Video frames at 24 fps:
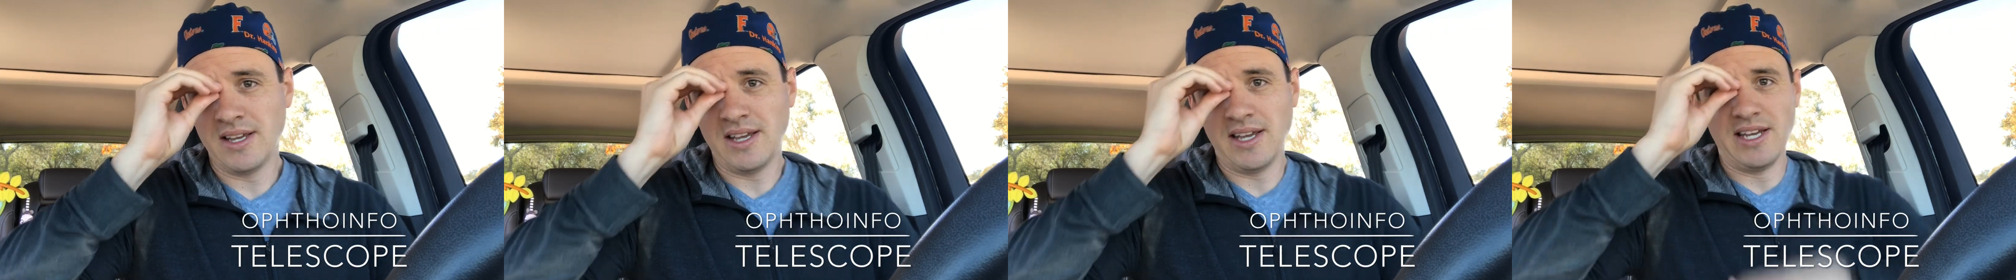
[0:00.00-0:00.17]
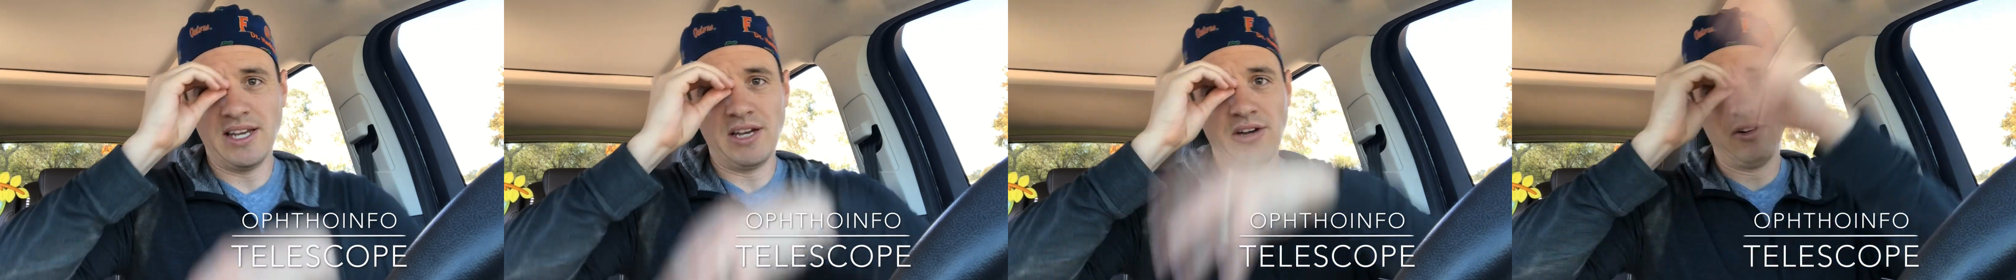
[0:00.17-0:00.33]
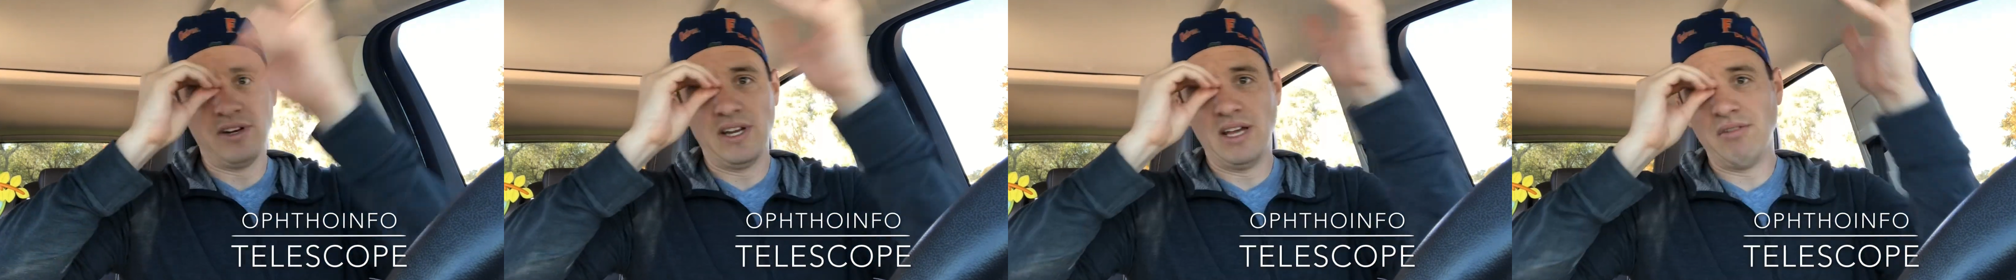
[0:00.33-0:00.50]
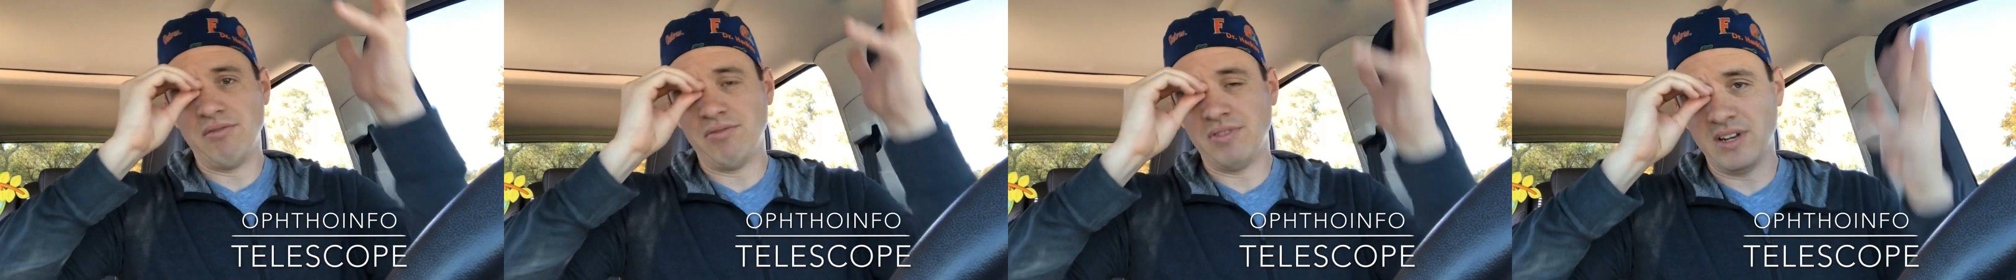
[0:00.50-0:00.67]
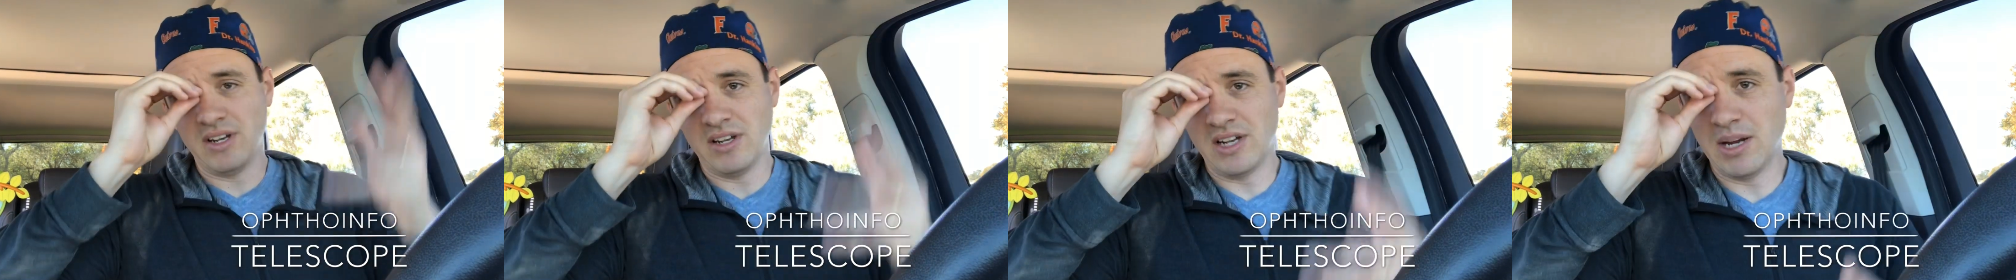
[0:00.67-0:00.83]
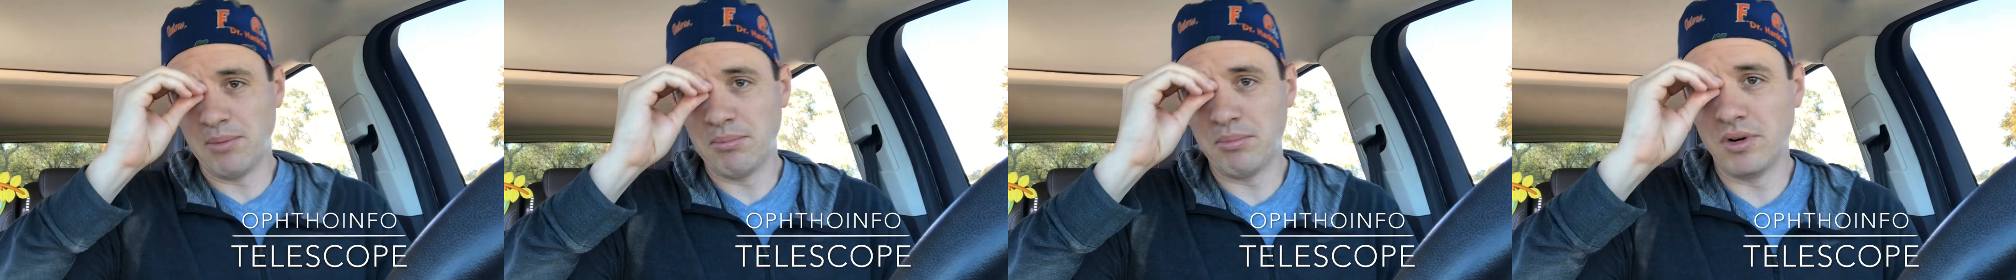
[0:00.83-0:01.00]
you know, an
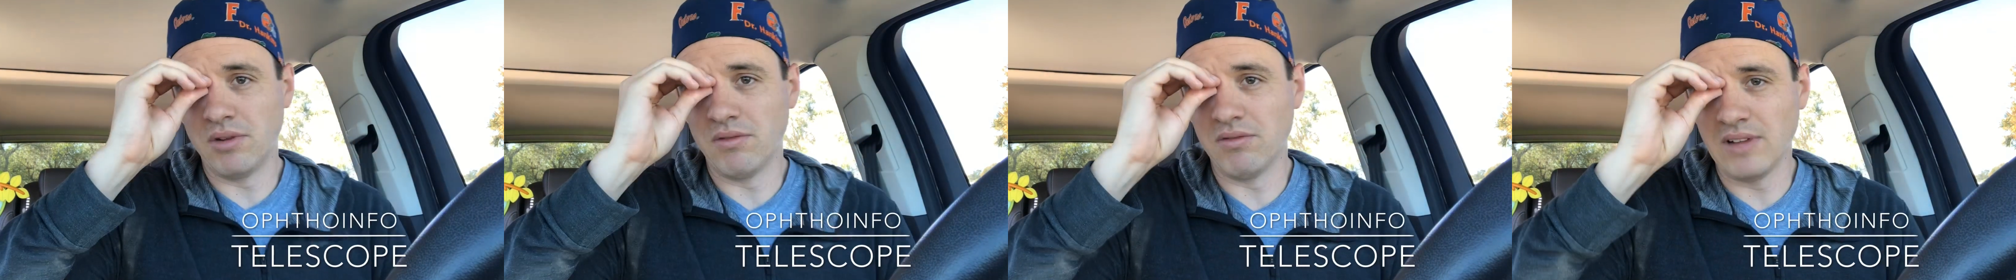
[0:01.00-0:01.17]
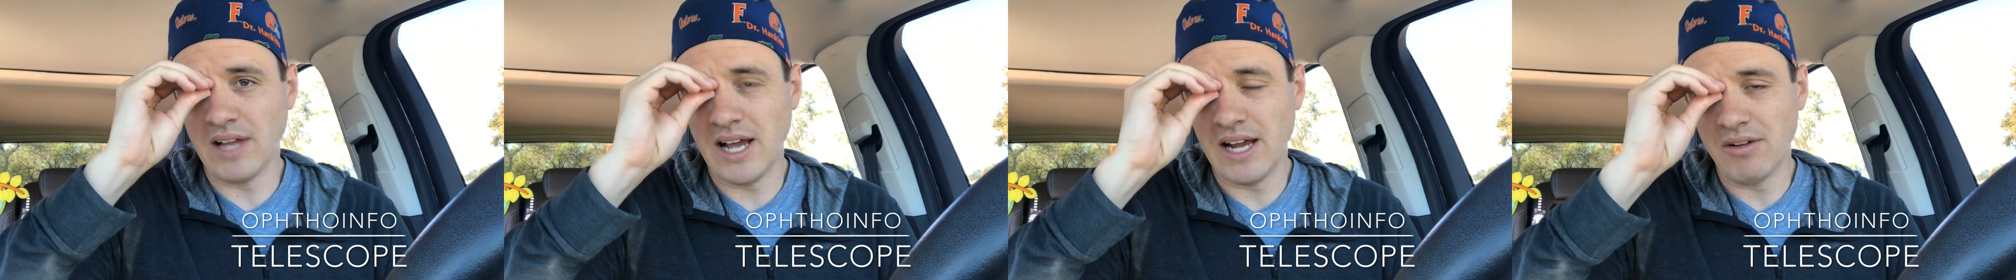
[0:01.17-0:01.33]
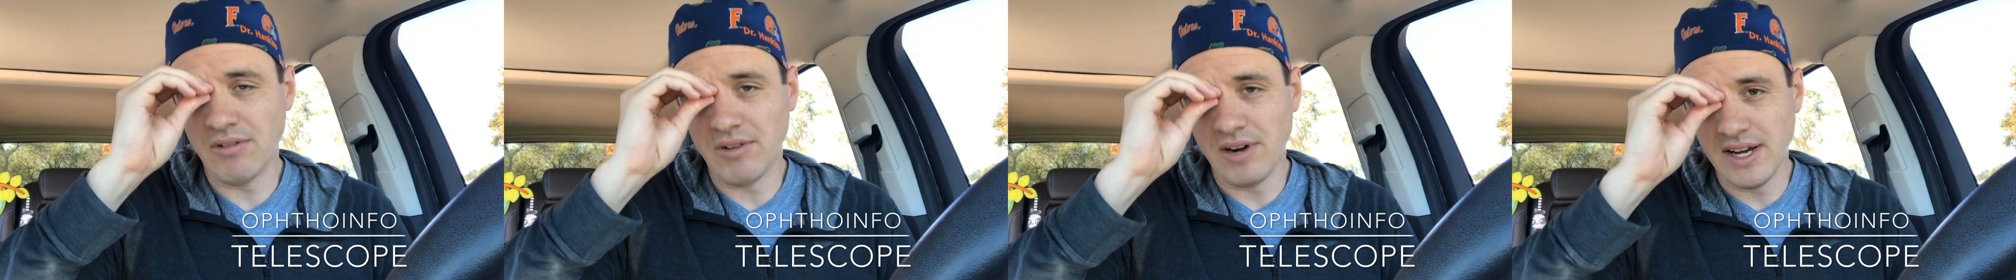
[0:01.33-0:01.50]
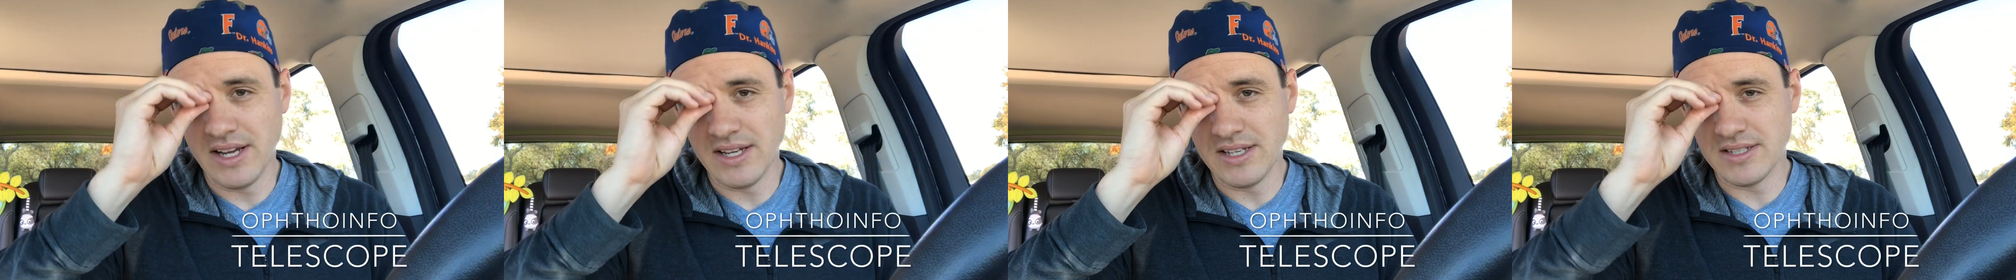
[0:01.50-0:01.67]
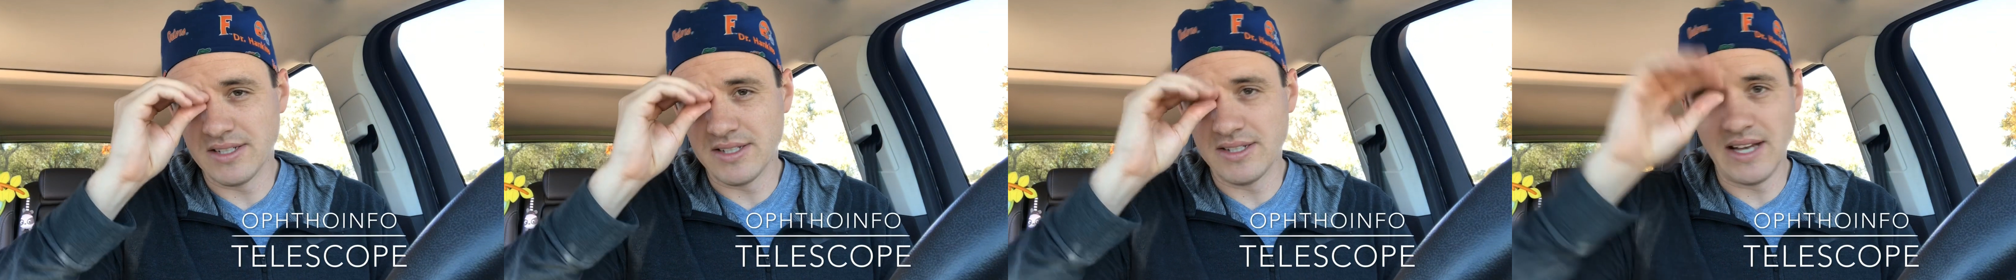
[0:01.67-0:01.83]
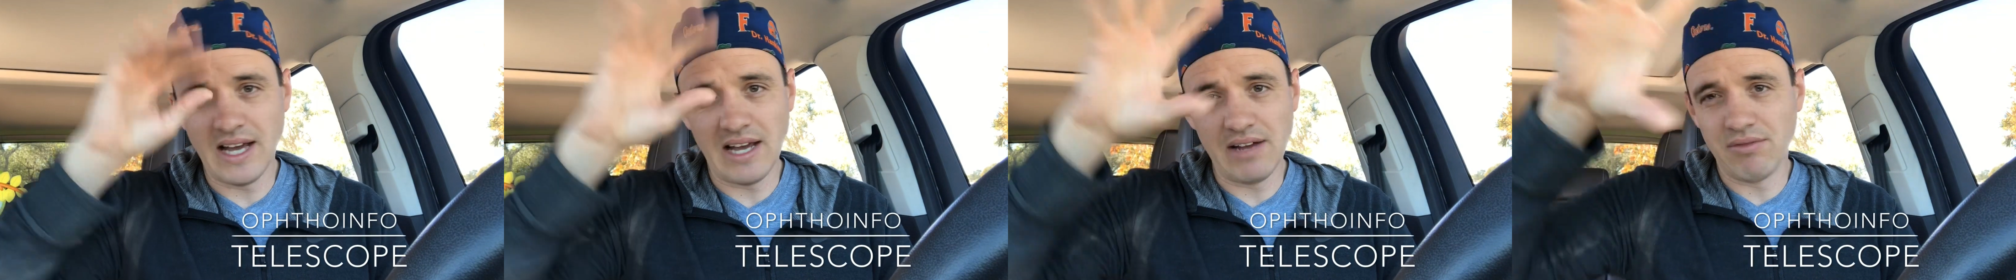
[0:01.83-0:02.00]
infinite number of light
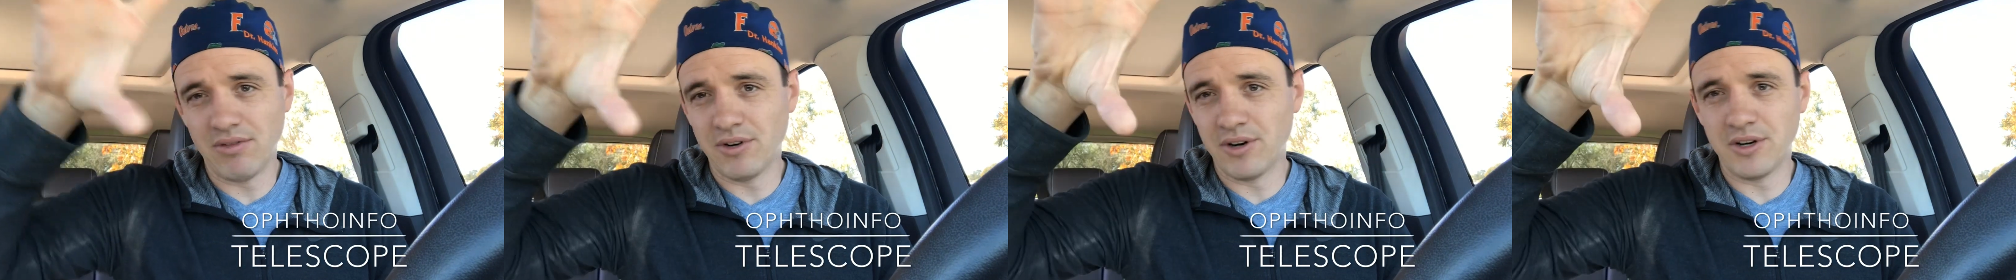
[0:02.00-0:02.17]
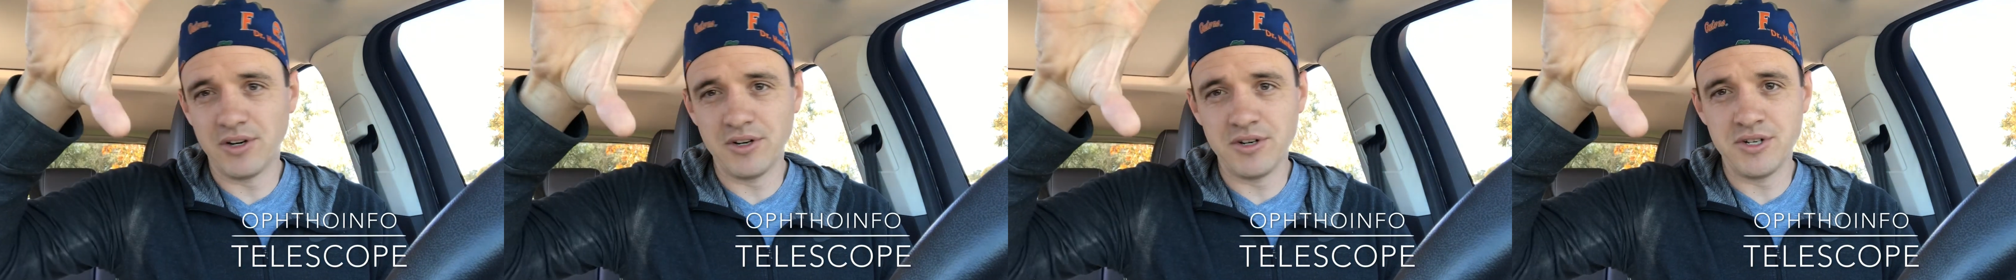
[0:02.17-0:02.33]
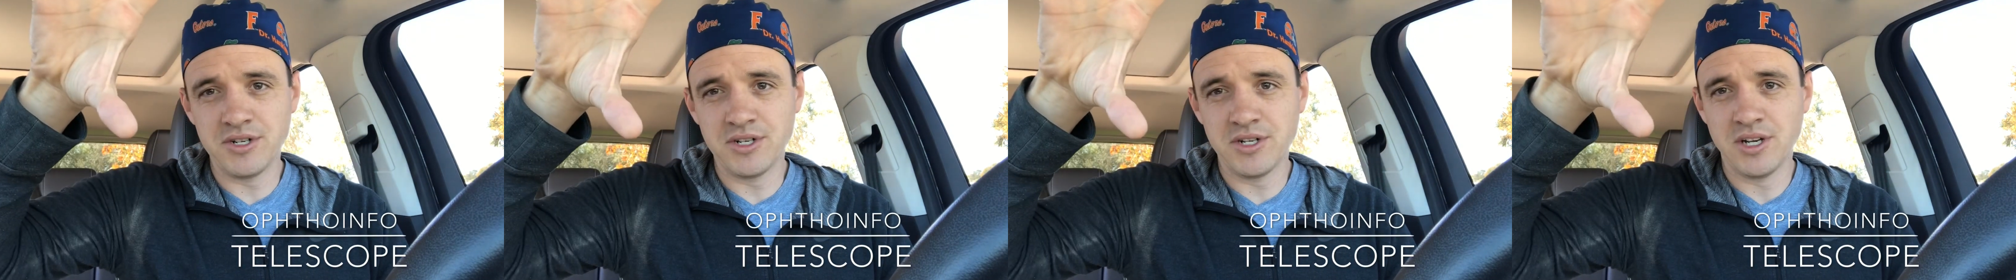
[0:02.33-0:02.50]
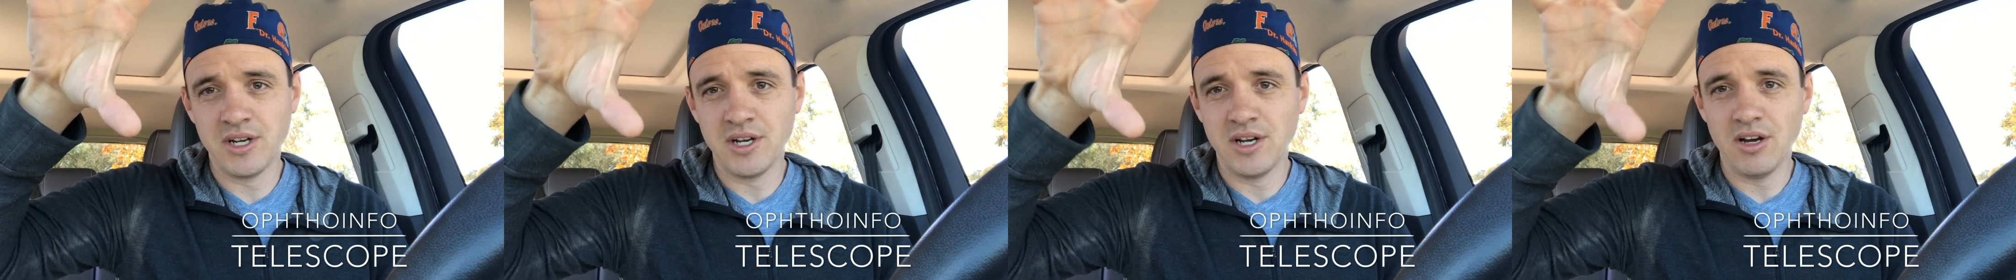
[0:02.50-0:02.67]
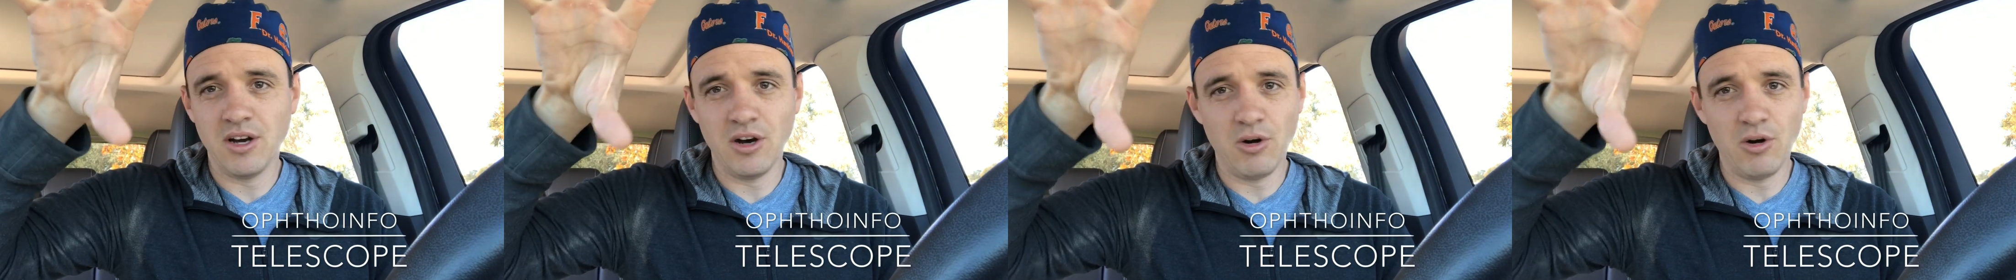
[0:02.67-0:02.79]
rays diverge